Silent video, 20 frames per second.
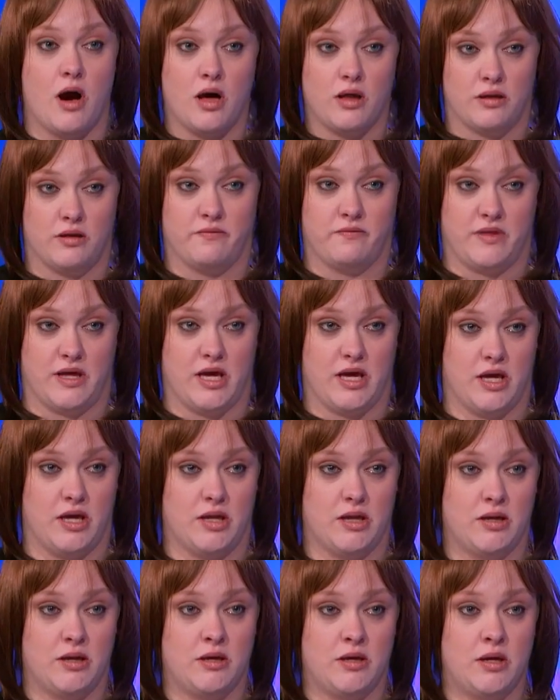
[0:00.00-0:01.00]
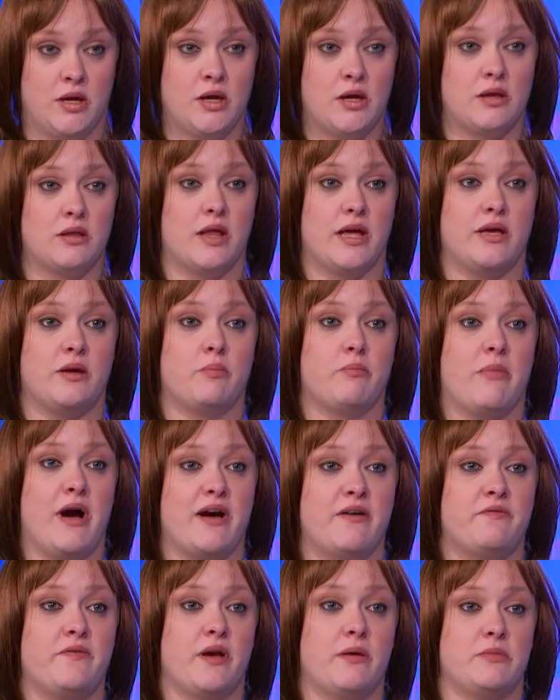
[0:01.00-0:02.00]
all of that. Right. Like
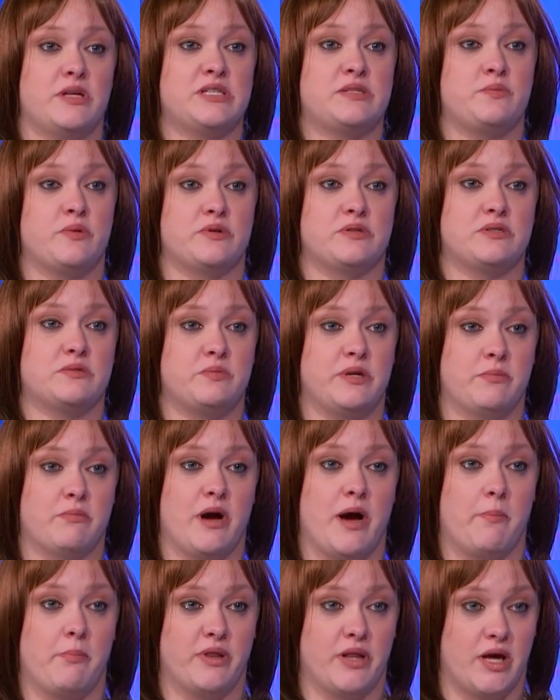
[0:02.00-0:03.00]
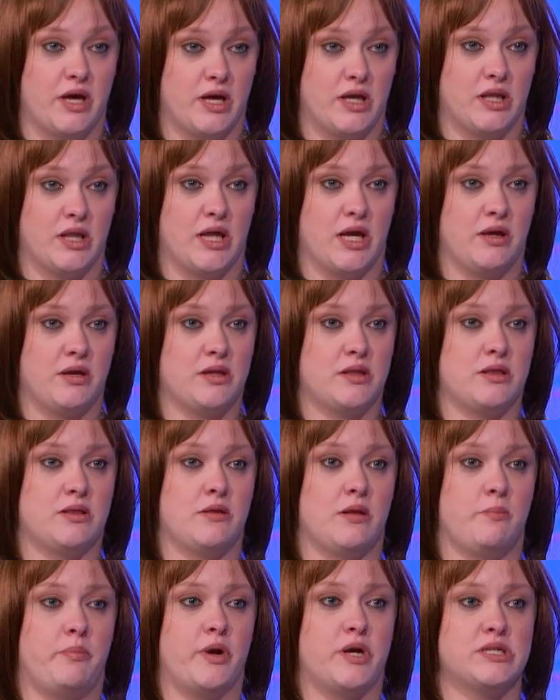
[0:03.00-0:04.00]
my family is supposed to be my blood. Like
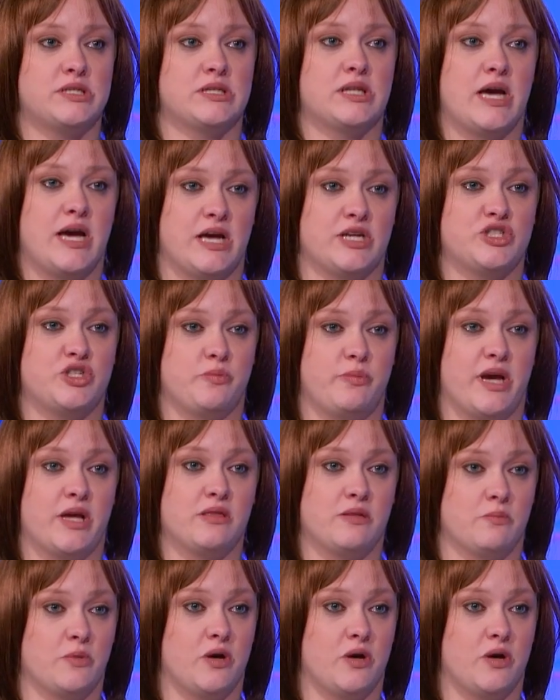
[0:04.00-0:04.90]
the person that has your back the